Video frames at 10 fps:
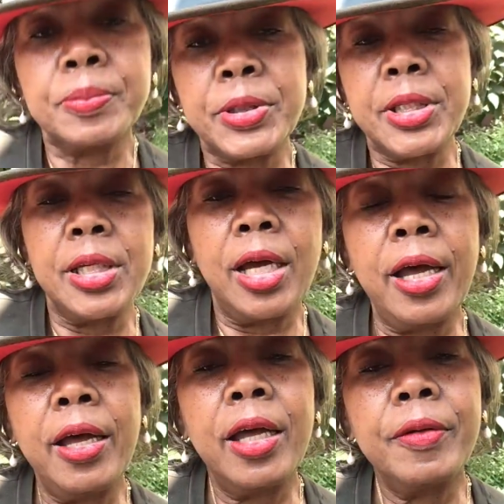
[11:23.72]
be
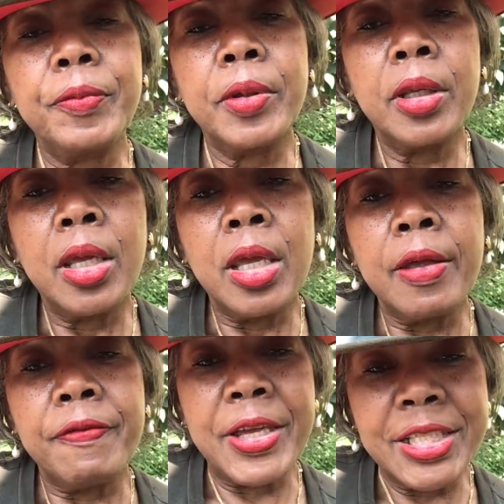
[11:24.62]
a
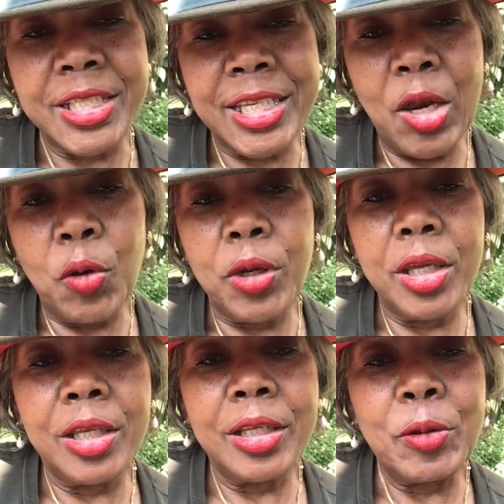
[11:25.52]

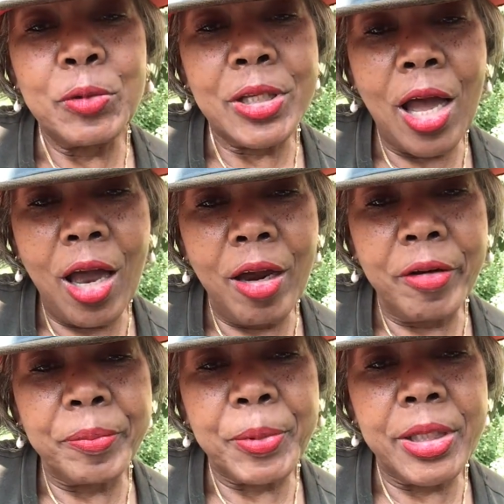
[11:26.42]
vegetarian. It was
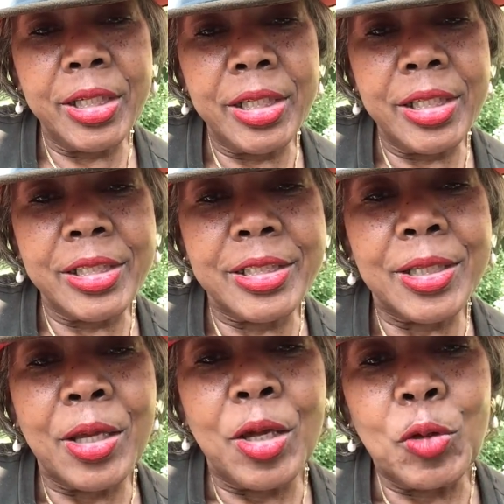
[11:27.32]
hard because
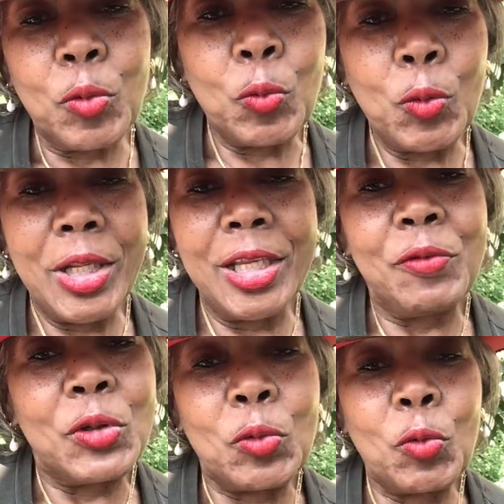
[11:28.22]
we
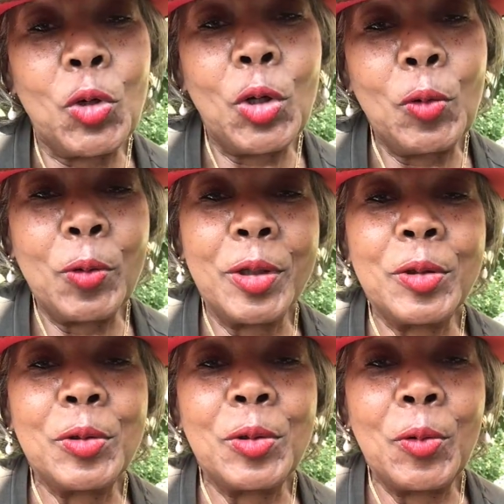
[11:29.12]
live in a world where,
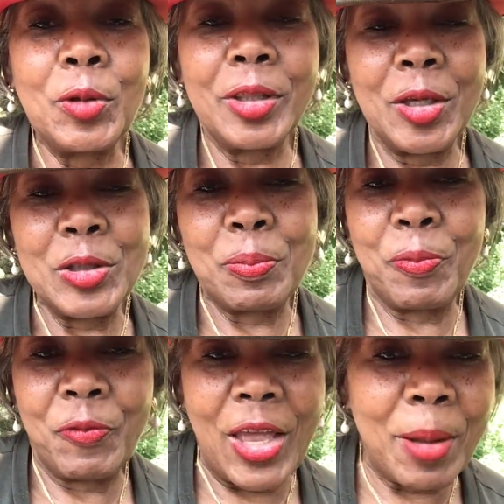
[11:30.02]
there's
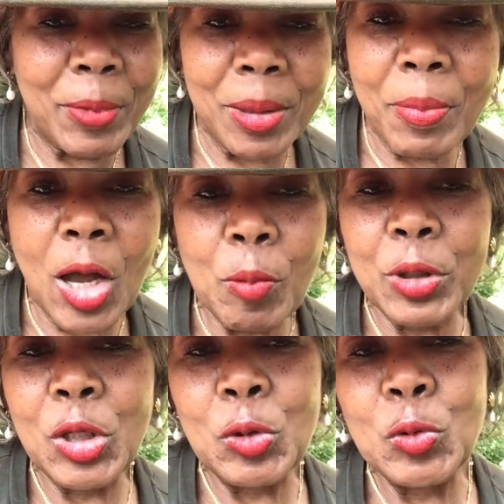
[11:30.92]
family
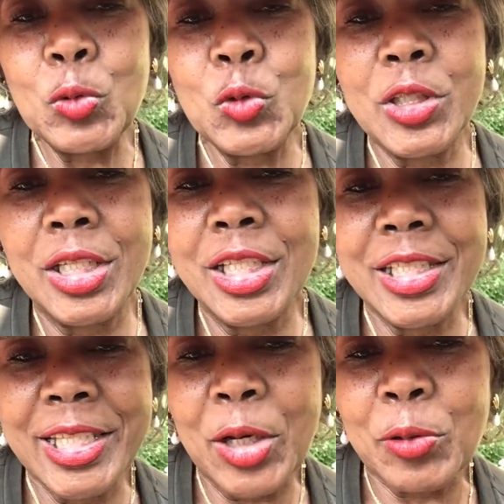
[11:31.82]
barbecues and et
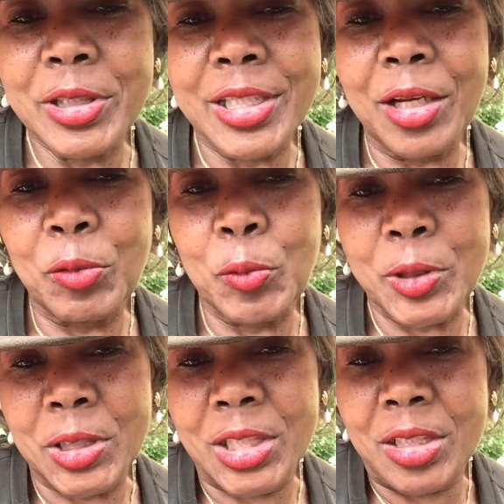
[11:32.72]
cetera,
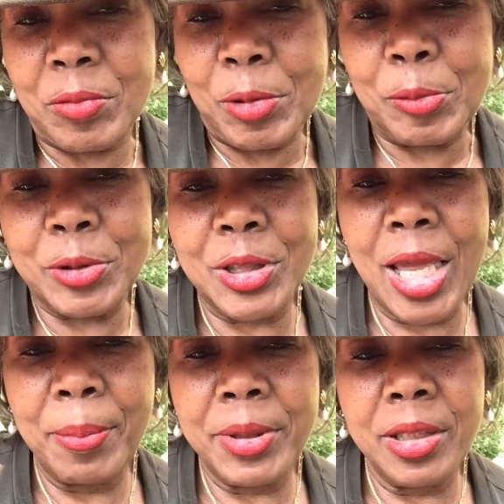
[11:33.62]
which is what was
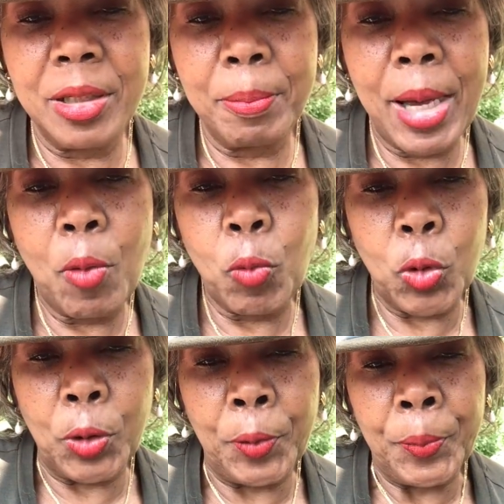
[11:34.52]
happening in my
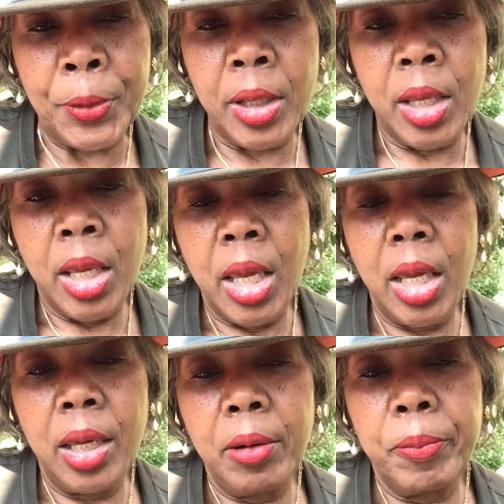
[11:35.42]
world.
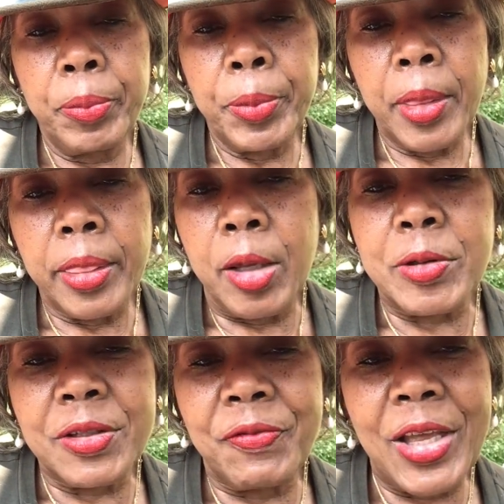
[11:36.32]
And there
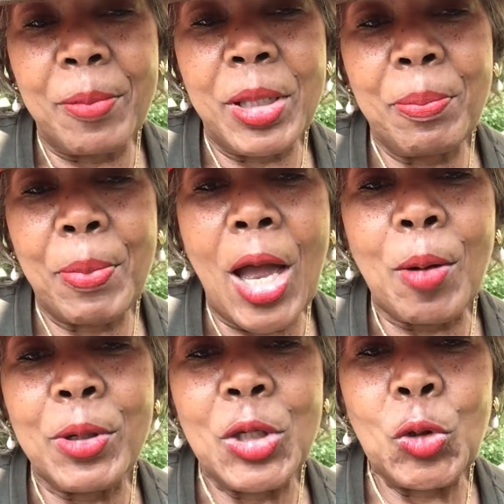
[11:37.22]
was a family
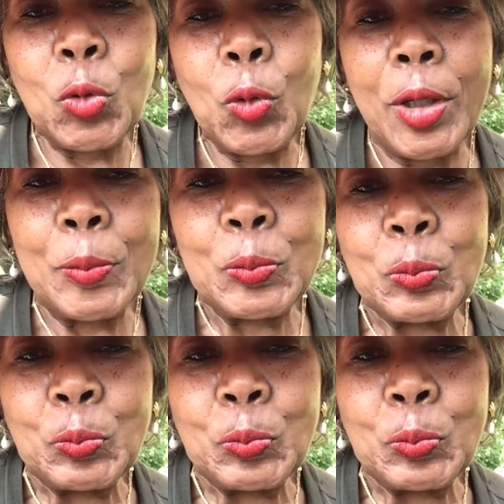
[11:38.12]
barbecue, and